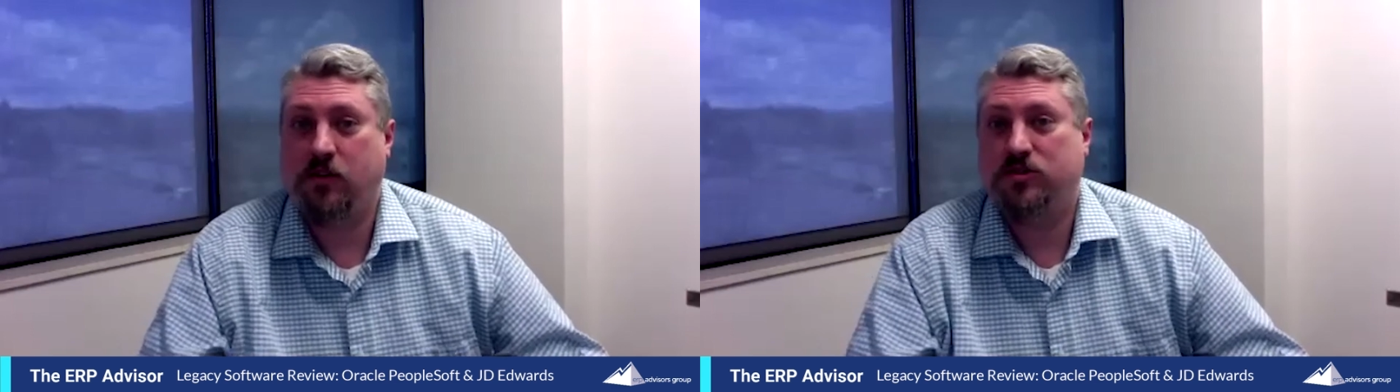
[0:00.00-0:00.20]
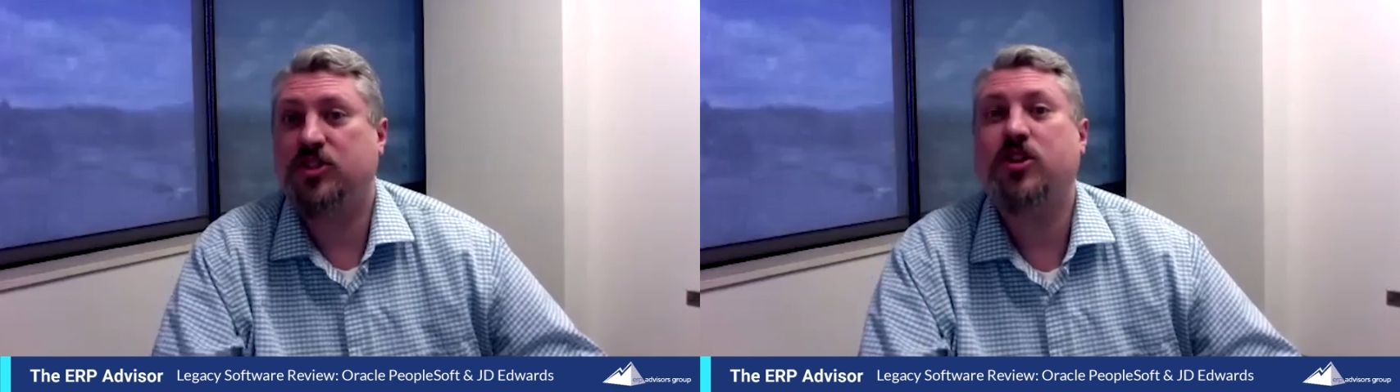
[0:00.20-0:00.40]

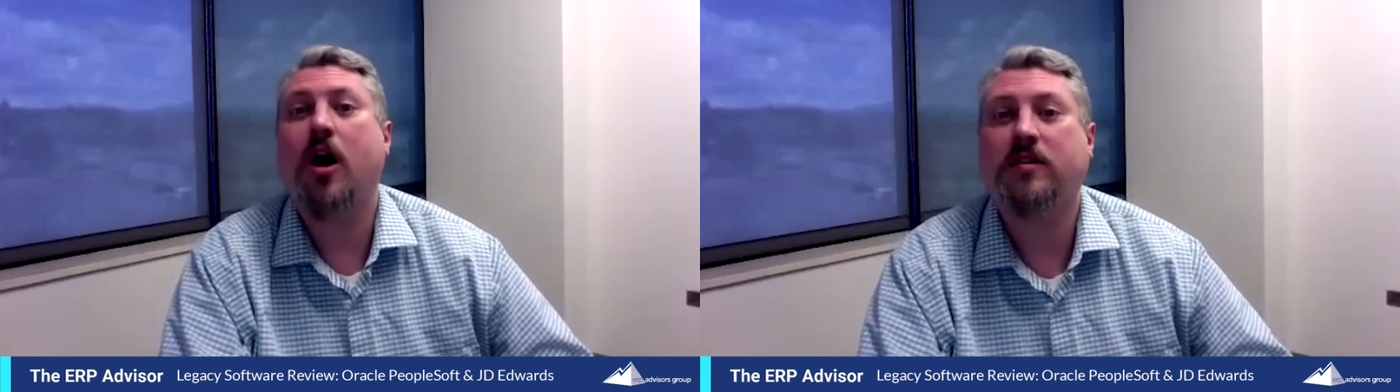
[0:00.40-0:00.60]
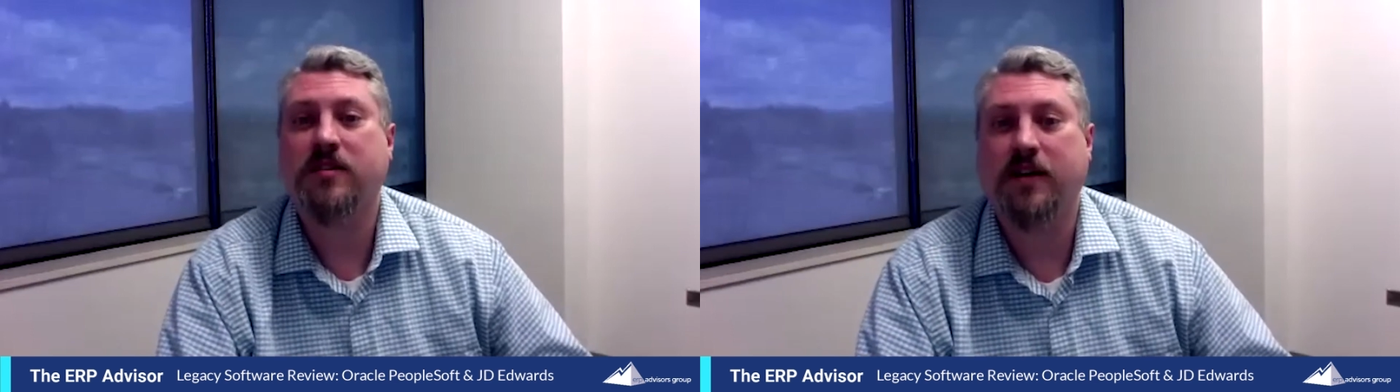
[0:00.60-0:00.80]
just
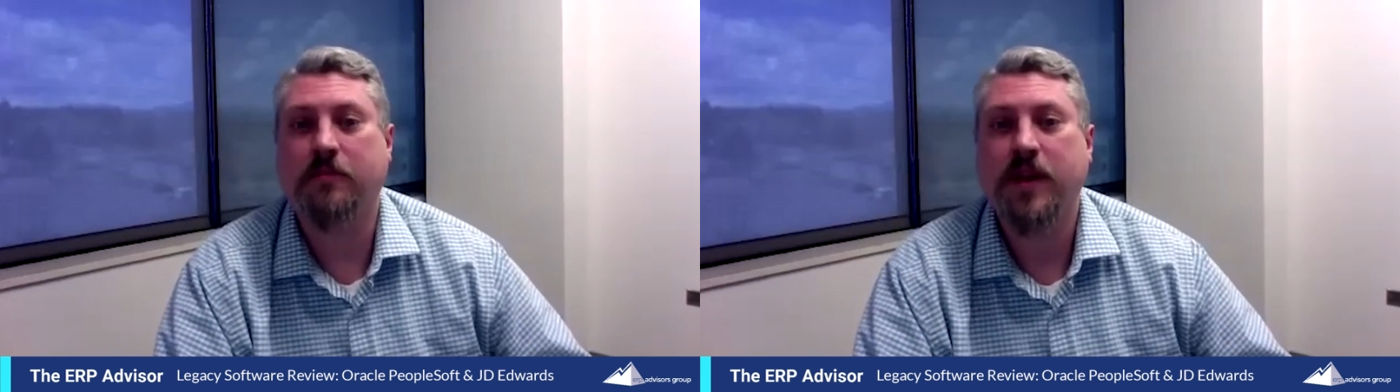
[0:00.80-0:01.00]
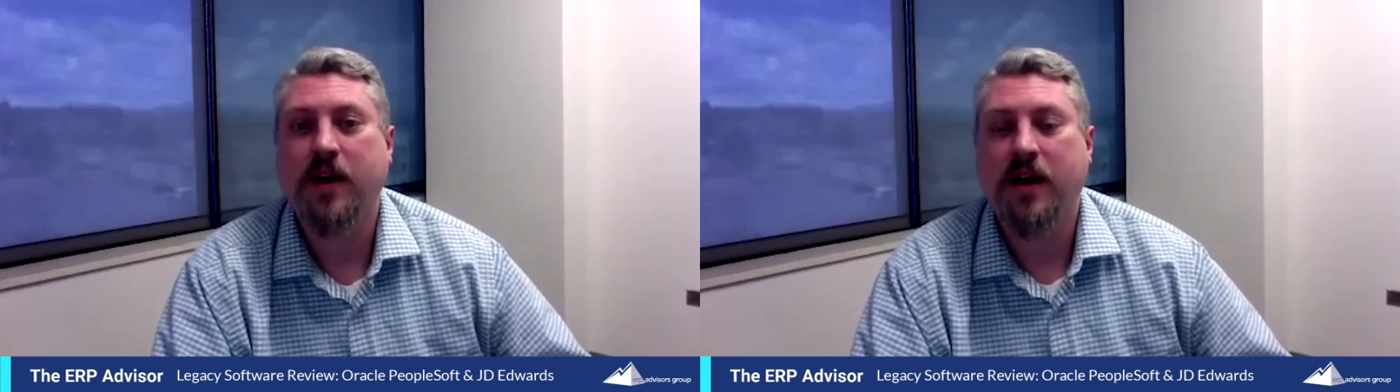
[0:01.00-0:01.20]
talk to
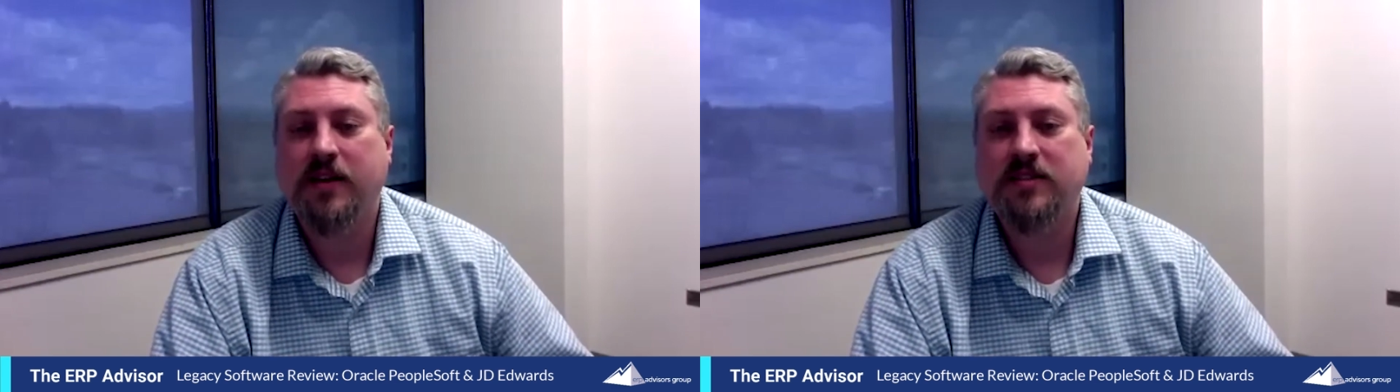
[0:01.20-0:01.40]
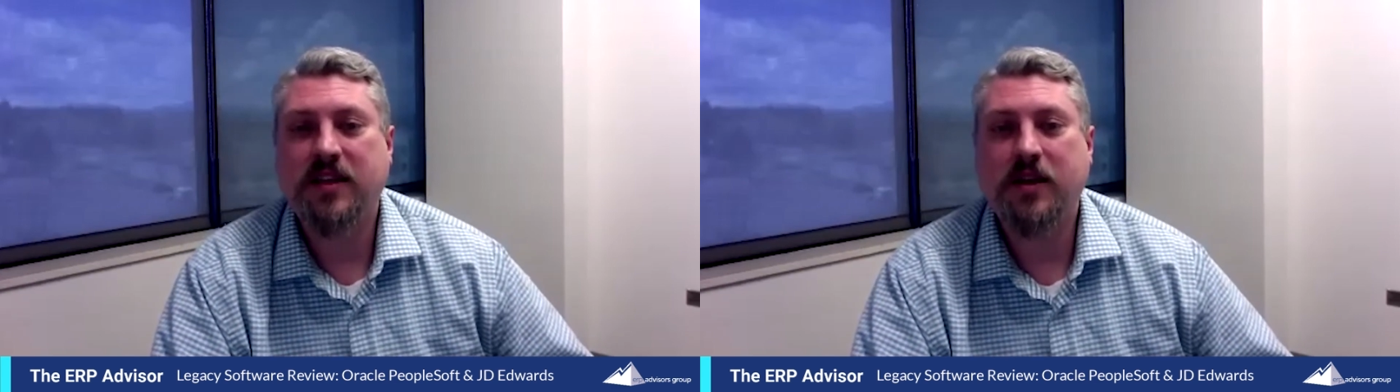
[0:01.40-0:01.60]
them.
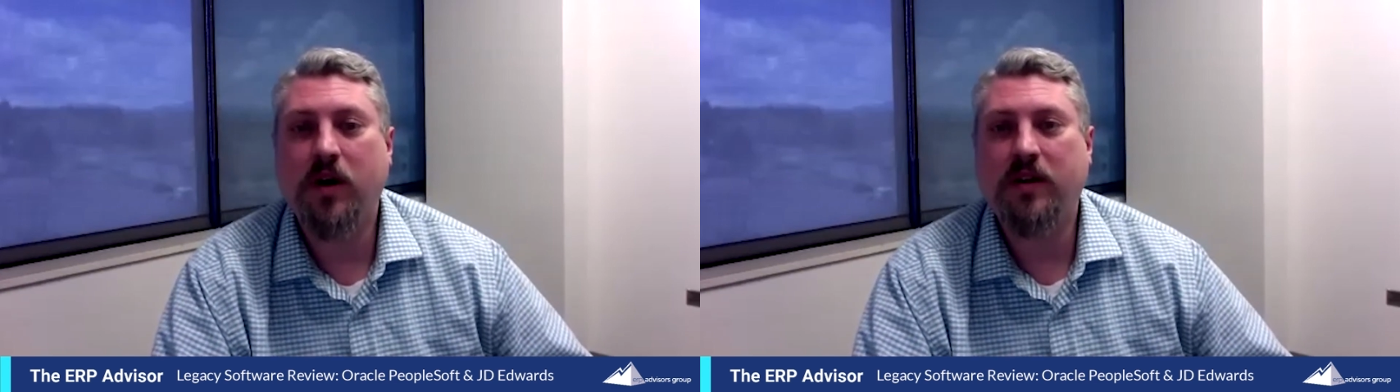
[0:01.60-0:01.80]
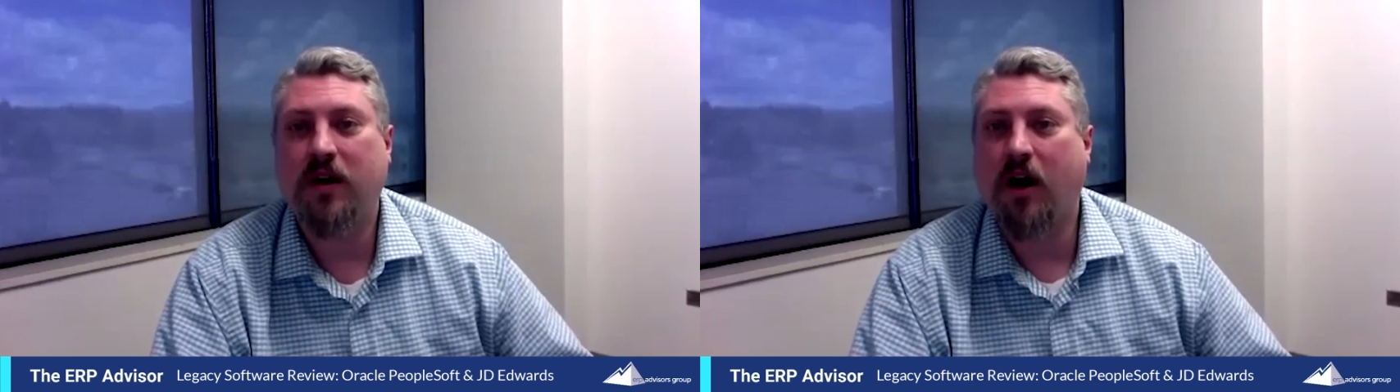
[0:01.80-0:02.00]
See what